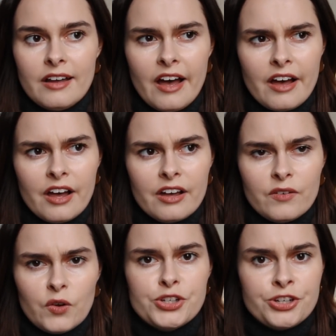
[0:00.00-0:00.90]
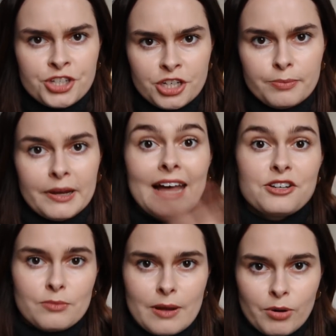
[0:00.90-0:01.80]
on YouTube
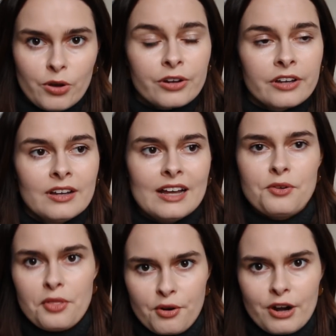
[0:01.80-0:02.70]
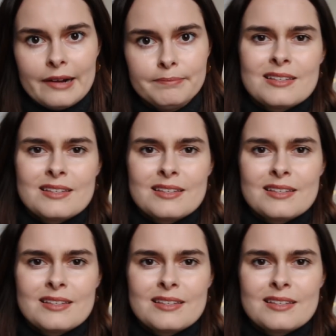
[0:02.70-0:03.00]
and on my blog and on the gram.